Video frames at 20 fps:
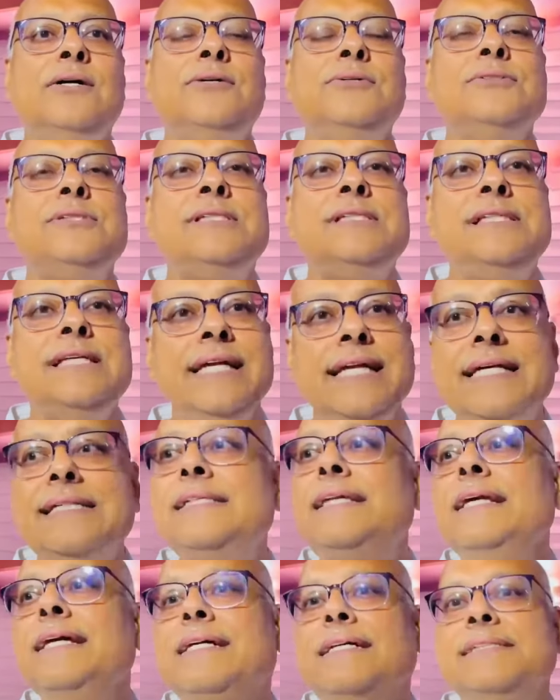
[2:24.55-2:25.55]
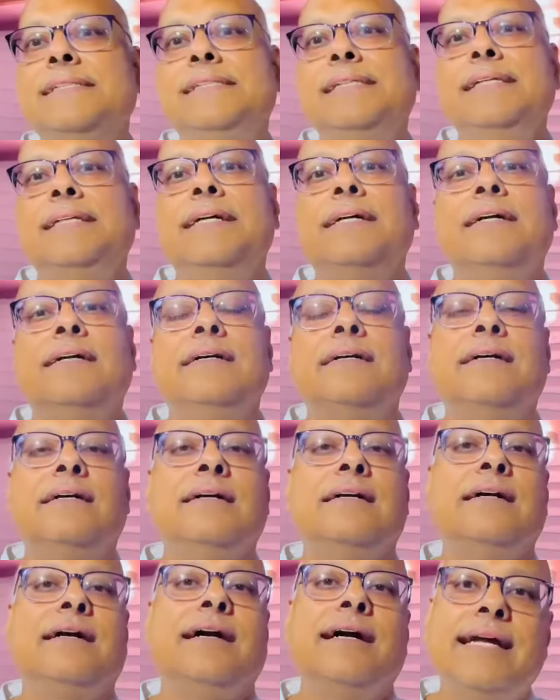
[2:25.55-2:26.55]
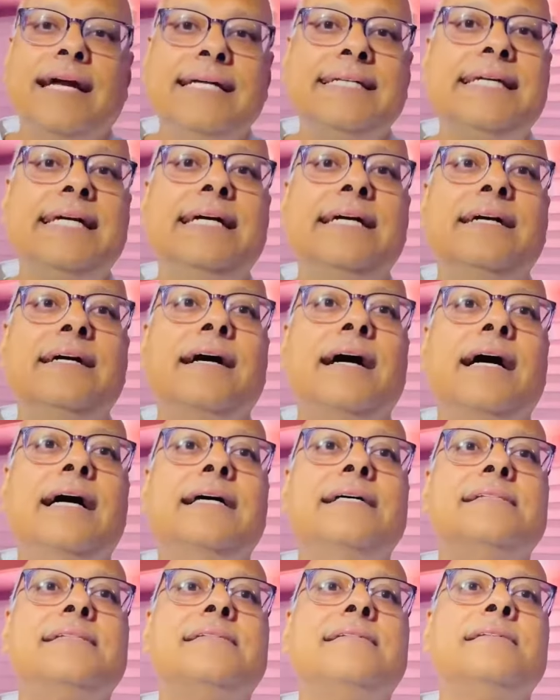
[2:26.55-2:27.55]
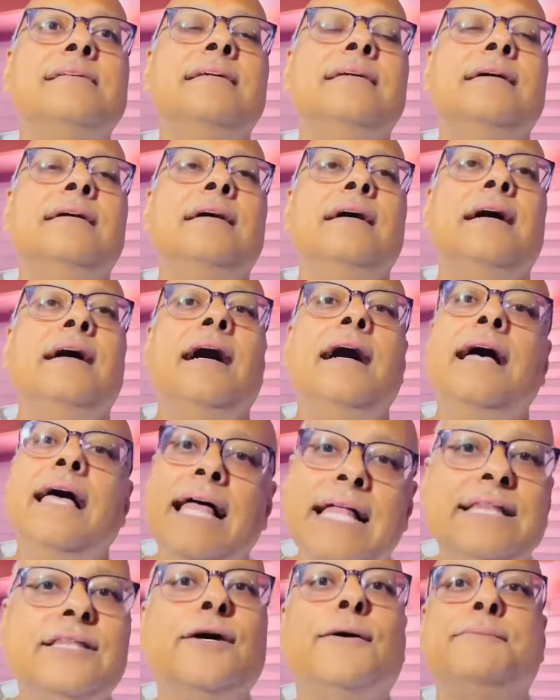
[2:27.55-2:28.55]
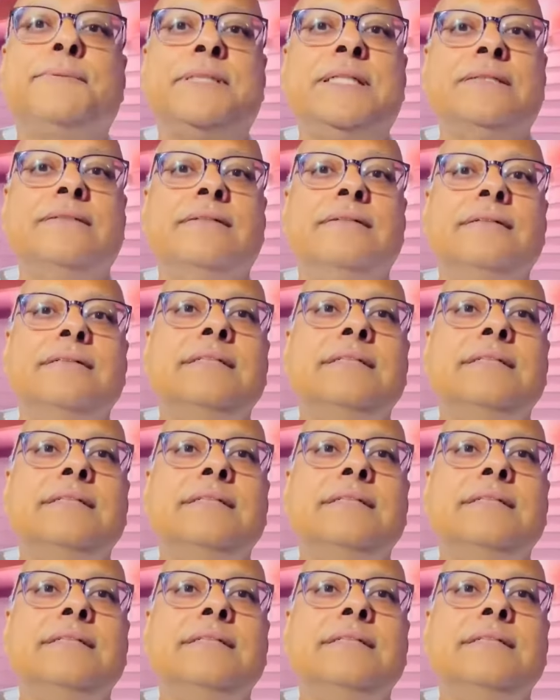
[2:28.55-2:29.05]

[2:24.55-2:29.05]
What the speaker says: to seriously consider karate as a health option.